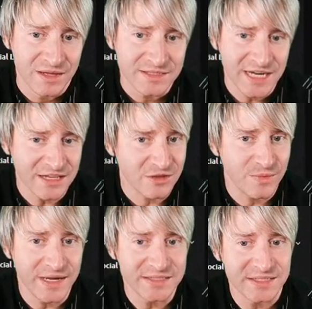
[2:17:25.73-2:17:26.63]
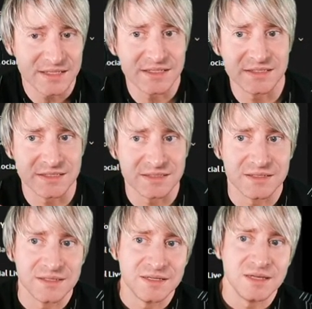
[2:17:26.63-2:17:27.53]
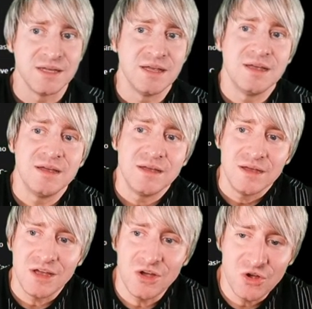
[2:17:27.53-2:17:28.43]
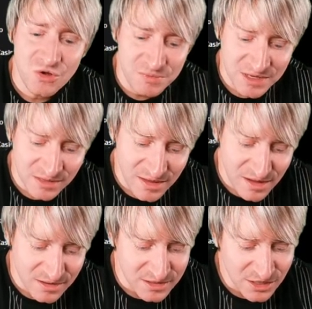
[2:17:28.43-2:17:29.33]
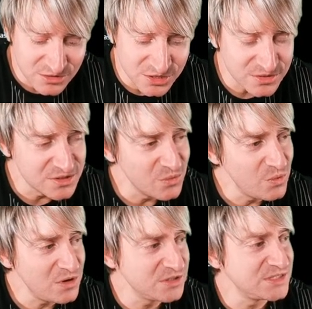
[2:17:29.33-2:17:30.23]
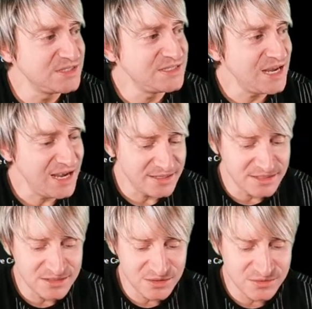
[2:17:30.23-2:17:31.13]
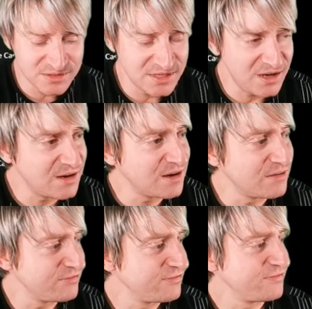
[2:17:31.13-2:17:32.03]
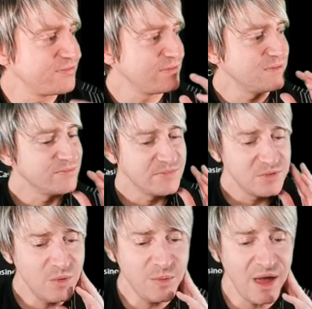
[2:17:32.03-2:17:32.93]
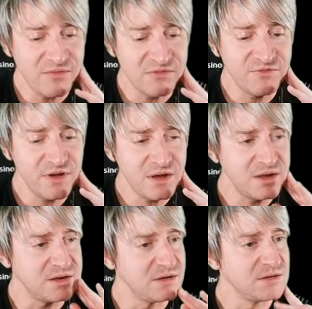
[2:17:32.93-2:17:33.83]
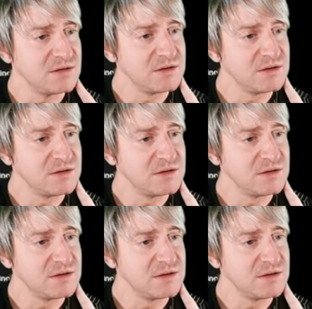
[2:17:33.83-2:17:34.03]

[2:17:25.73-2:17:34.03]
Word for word: Day at the races. Oh, McLuck, y'all chose the worst day to do stuff. We were having fun.